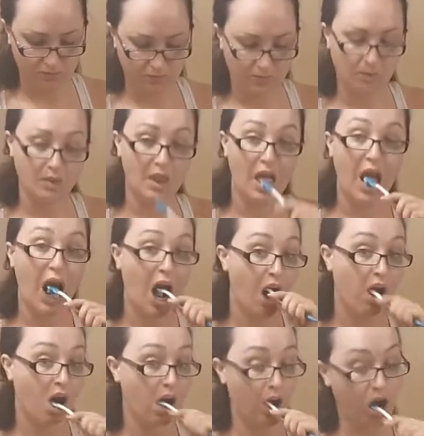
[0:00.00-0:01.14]
home
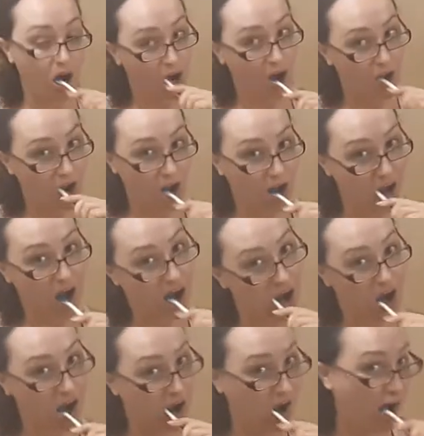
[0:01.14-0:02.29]
in
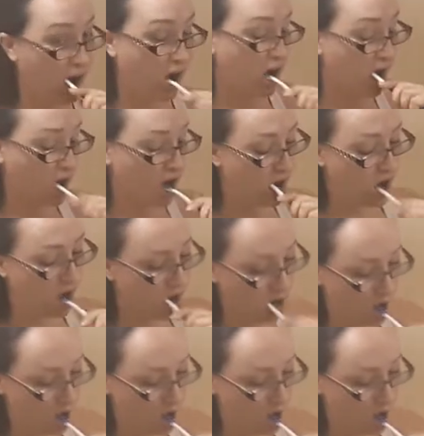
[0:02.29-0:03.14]
early March.